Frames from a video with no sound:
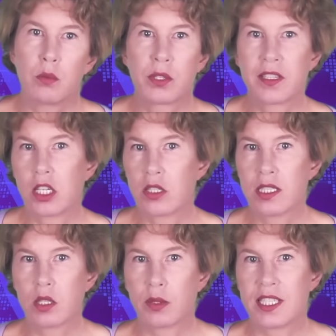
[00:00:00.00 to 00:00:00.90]
But the
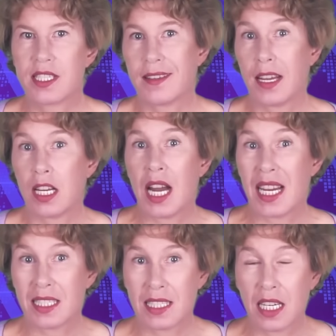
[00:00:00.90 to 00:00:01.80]
consequence is that an
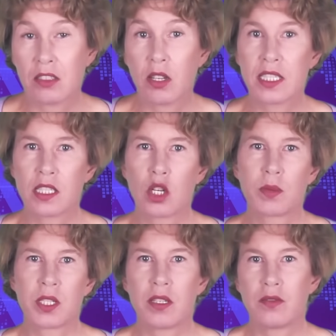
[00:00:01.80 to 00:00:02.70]
accelerated
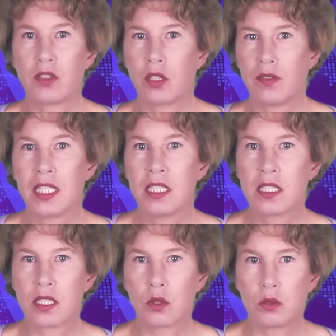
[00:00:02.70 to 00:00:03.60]
observer of any
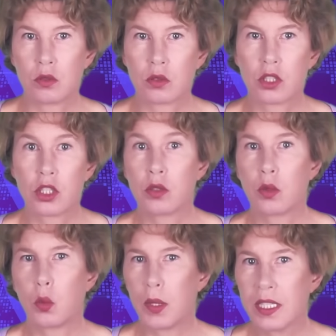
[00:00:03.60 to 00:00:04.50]
sort should
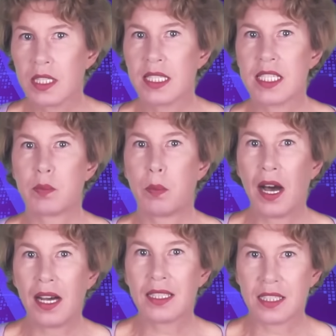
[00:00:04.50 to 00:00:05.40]
witness
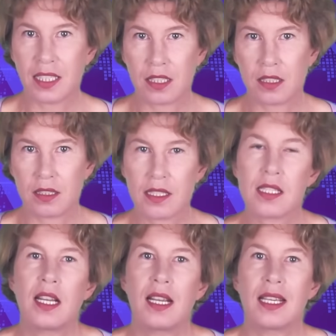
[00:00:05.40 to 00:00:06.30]
particles
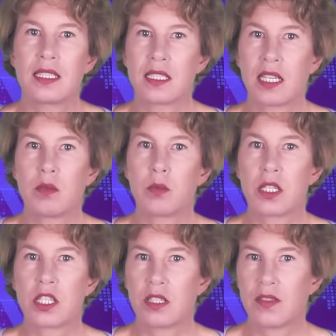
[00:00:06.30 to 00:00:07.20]
at a
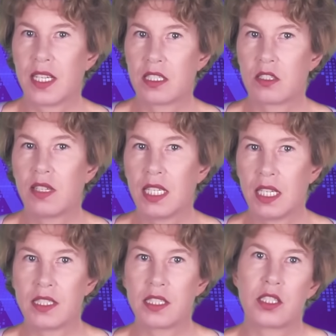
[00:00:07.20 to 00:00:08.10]
temperature that's
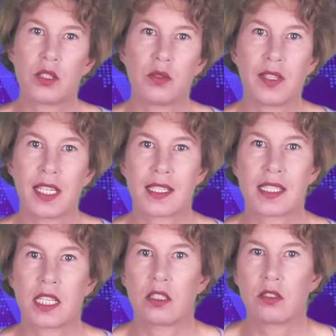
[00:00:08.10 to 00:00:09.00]
related to the
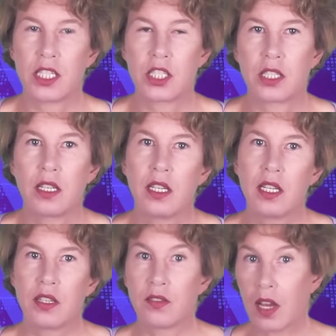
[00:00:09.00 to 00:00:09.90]
acceleration.
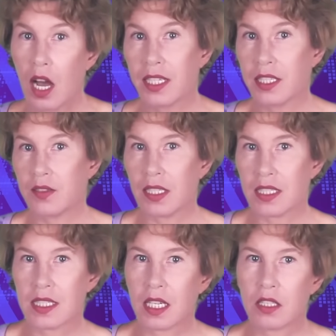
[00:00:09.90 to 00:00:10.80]
The higher the
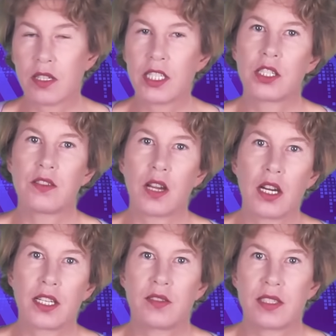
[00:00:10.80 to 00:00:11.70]
acceleration, the
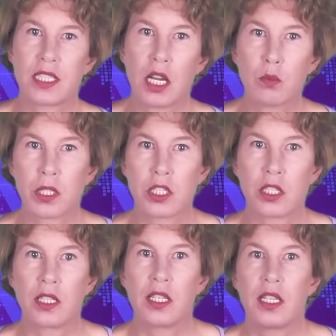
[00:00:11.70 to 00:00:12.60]
higher the
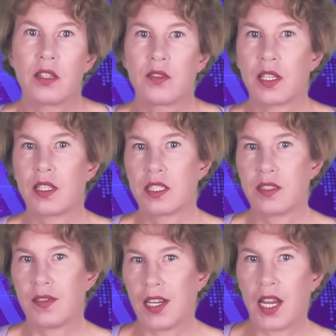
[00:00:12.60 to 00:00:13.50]
temperature, that
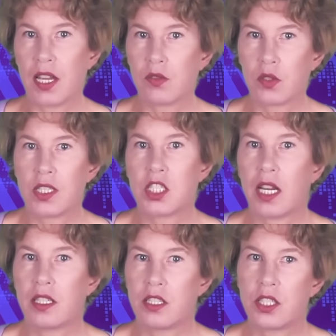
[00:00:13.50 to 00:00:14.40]
is the average
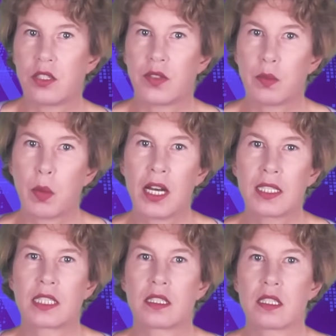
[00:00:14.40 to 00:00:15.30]
energy of the
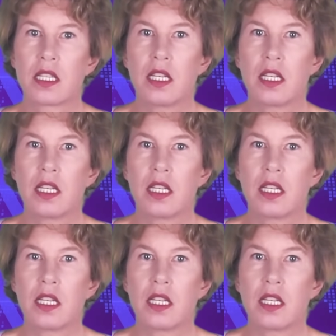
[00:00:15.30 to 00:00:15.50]
particles.